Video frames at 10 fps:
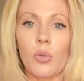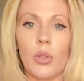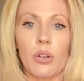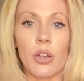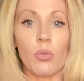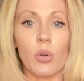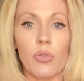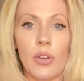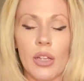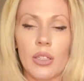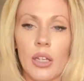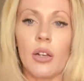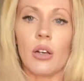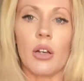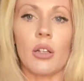when they're inward
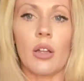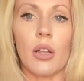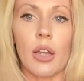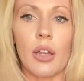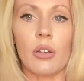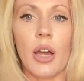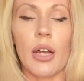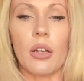facing, kind